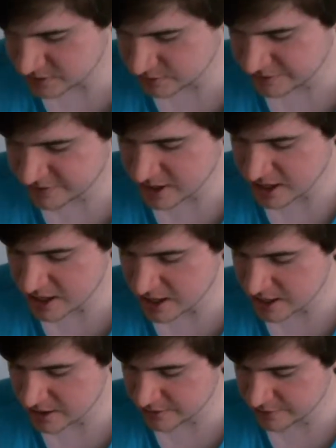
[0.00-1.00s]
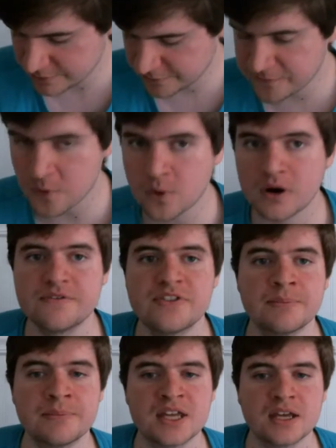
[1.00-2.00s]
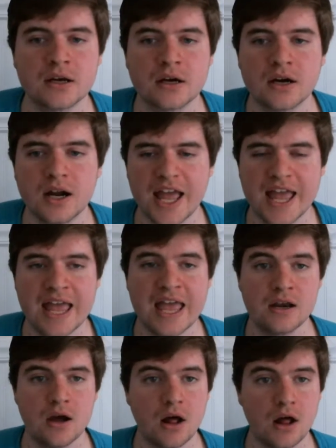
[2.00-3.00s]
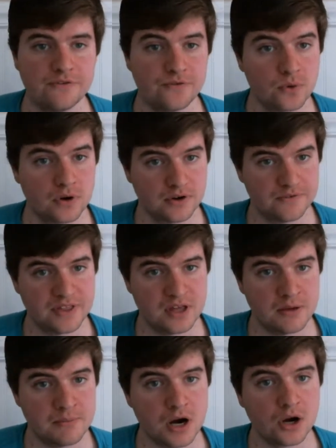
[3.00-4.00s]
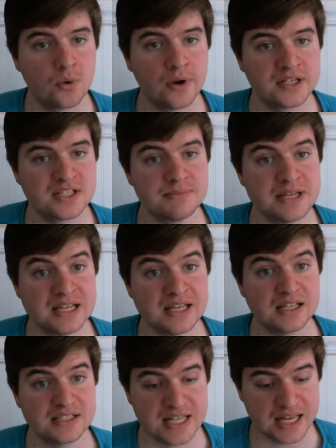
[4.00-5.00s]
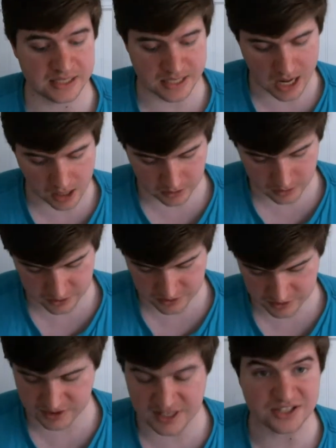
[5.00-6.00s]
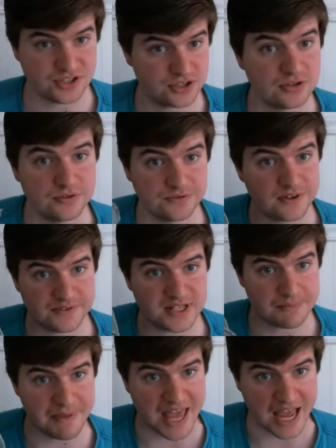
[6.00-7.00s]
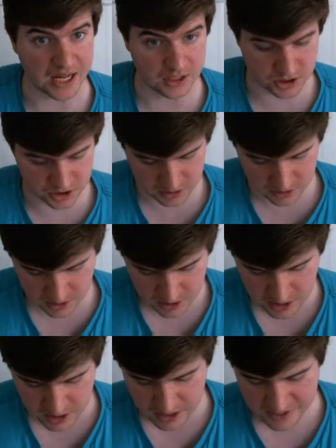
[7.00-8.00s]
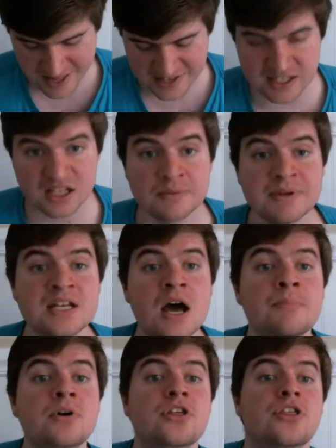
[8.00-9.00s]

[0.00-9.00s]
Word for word: So we've got four of them here, and all four of them are going to be $10. So that's 250 a patch. And that's going to be number